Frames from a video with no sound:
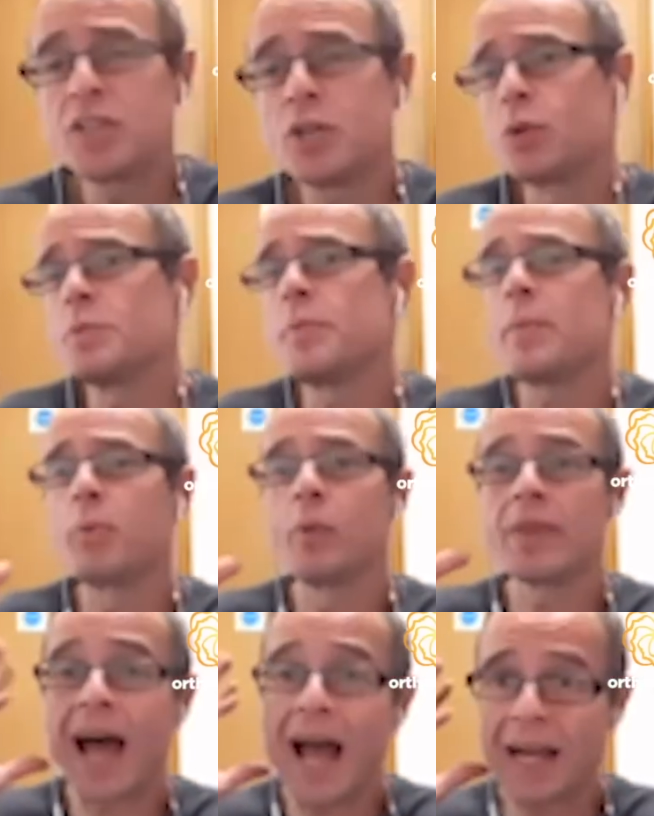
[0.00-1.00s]
see all these people
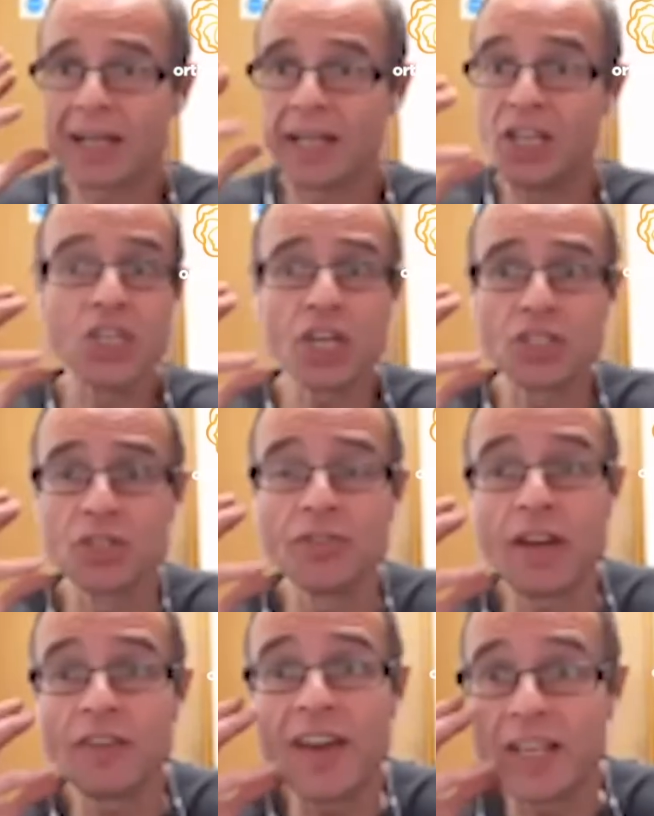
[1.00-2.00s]
with acne just on
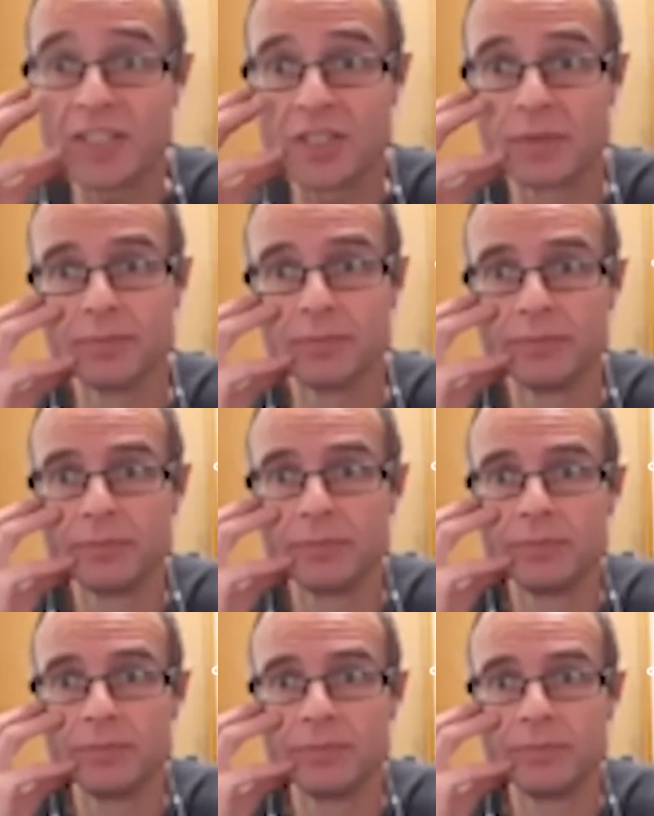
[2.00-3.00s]
their face.
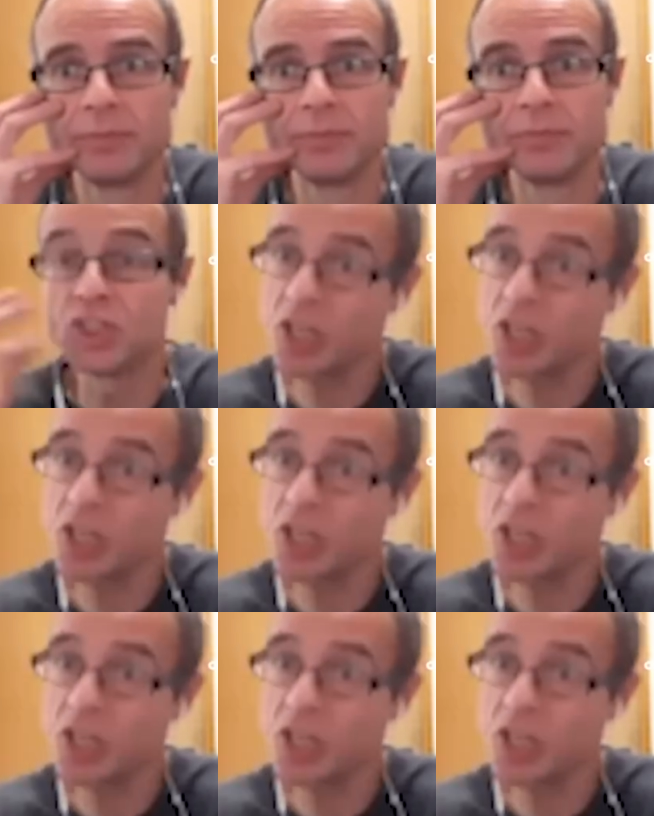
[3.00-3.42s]
Yeah.